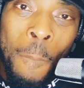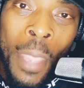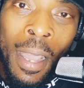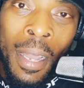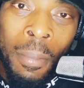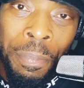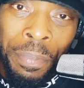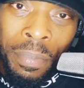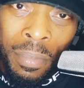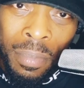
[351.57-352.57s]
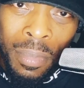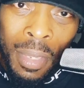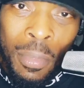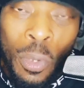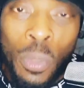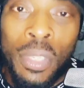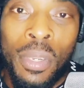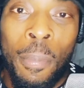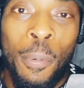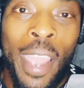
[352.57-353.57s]
But
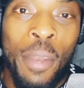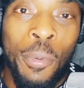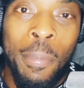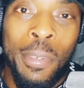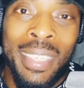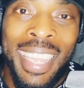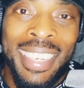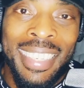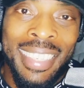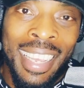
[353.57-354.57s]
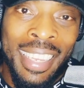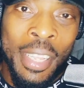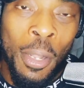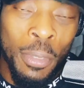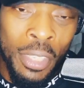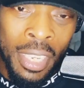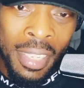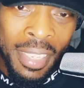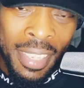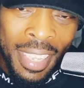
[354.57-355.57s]
also the brand represents our culture.
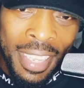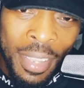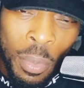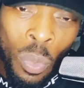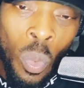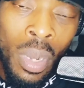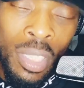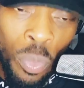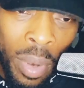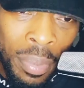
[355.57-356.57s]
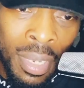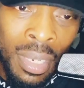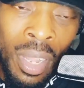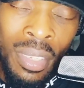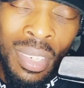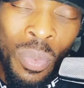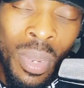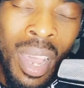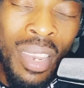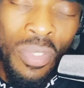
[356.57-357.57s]
We wanted to represent culture
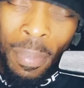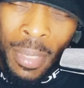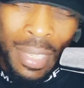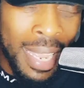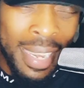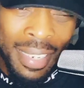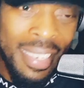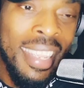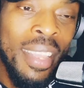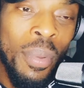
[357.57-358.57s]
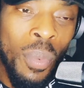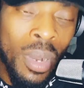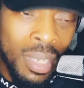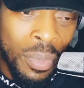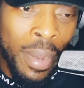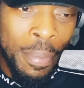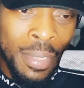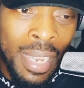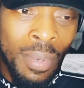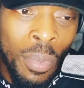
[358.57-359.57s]
100%. We wanted
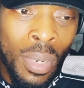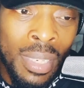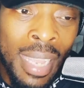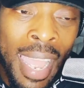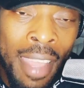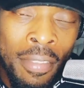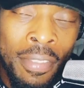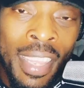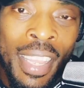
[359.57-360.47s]
to have,